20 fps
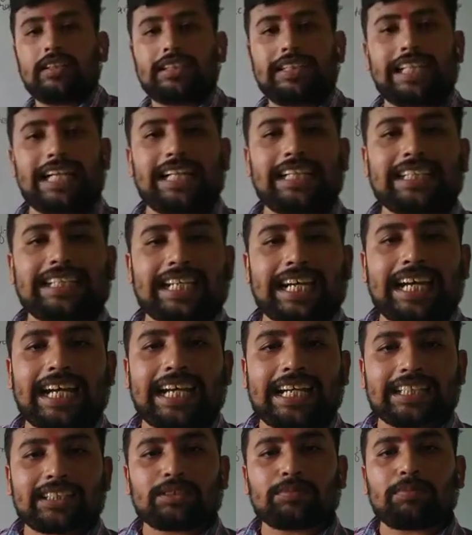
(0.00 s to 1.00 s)
delta
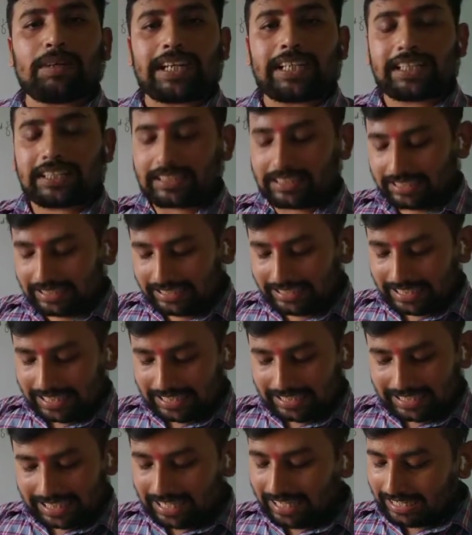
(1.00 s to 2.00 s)
H minus T
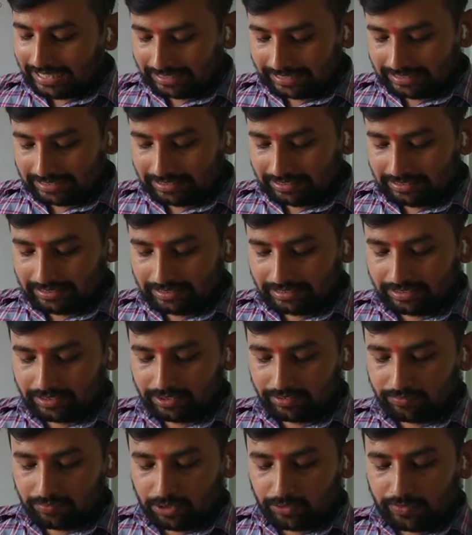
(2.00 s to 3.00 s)
delta S.
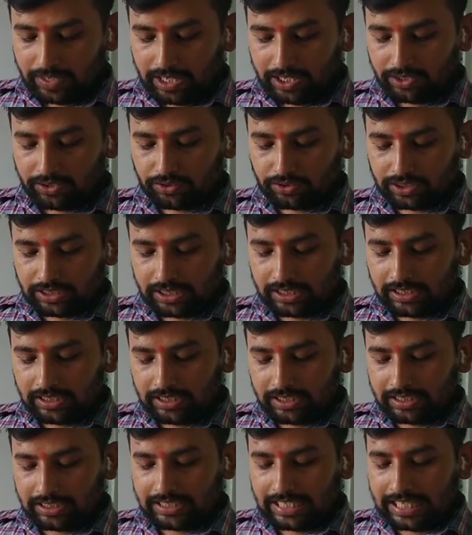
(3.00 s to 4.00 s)
What we are using?
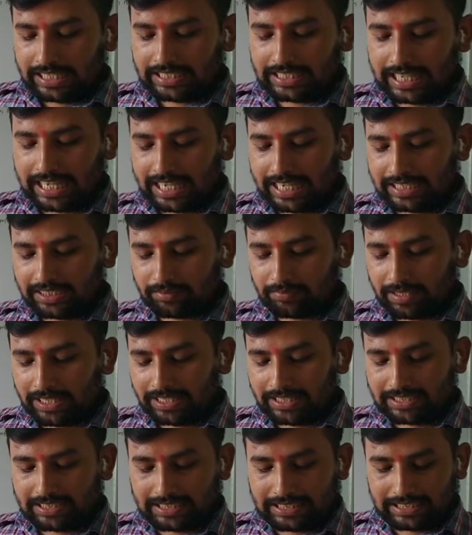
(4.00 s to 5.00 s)
Delta H
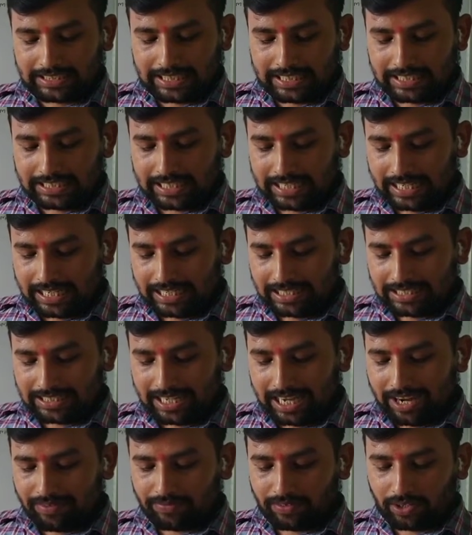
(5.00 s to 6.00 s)
minus T delta S.
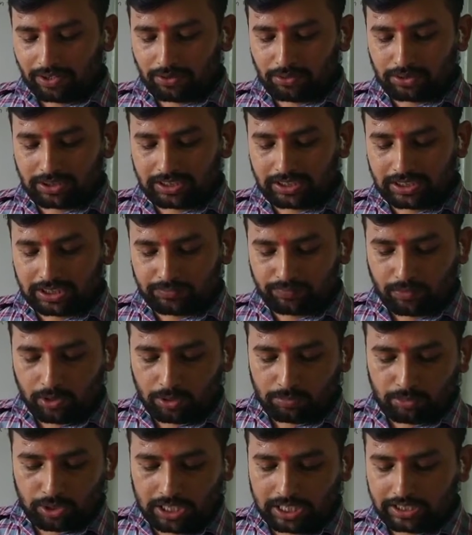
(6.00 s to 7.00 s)
After using this
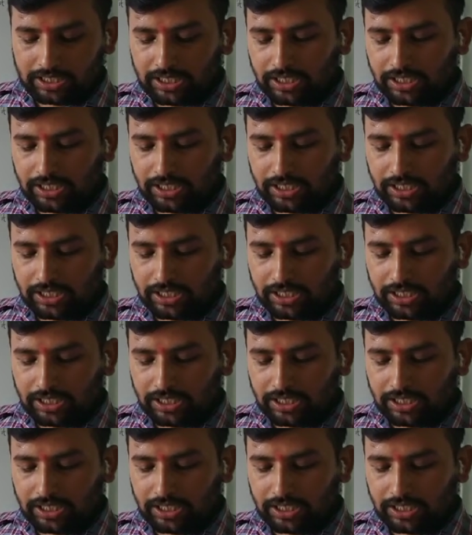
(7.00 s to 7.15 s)
formula,